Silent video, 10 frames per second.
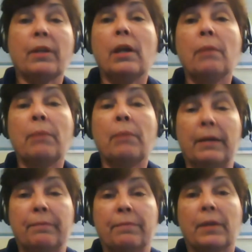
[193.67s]
But
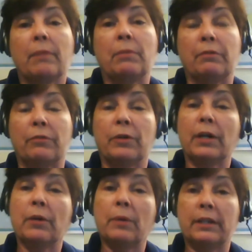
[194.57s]
before I go
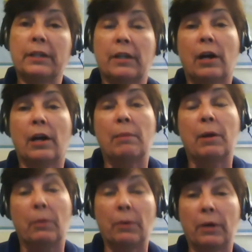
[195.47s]
on to talk about what
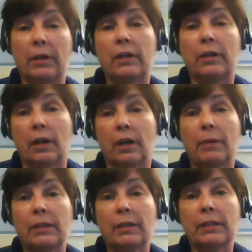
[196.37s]
I wanted to talk about
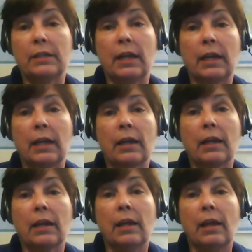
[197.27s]
today,
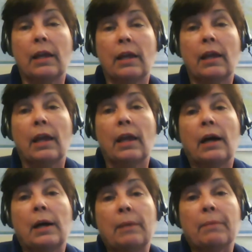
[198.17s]

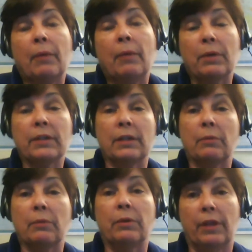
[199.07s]
I want to say one
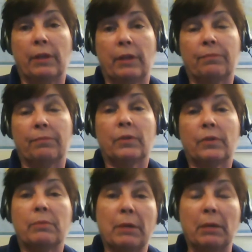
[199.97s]
thing, or
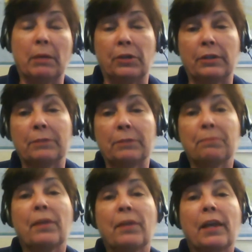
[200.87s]
maybe a couple things.
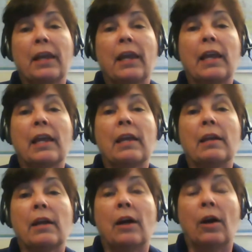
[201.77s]

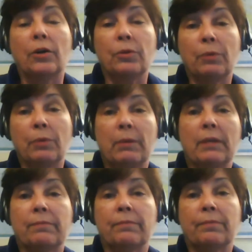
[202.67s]
All you women
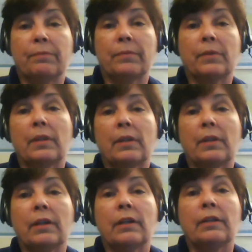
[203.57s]

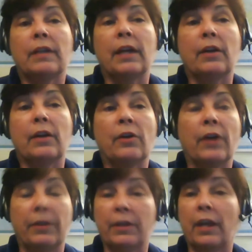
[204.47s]
that are at
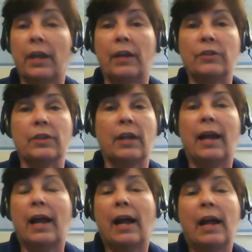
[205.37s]
the age,
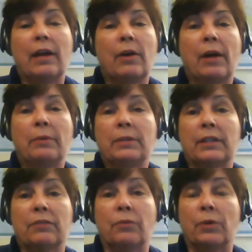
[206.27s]
I always think
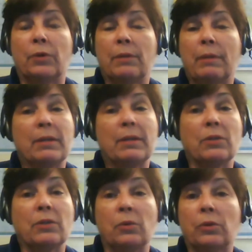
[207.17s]
it's 40, maybe it's
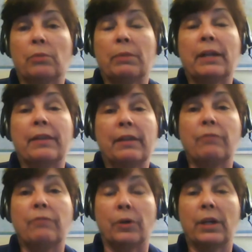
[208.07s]
older, but I think
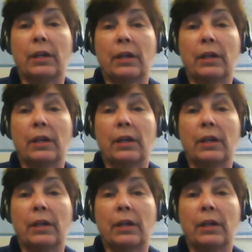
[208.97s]
40,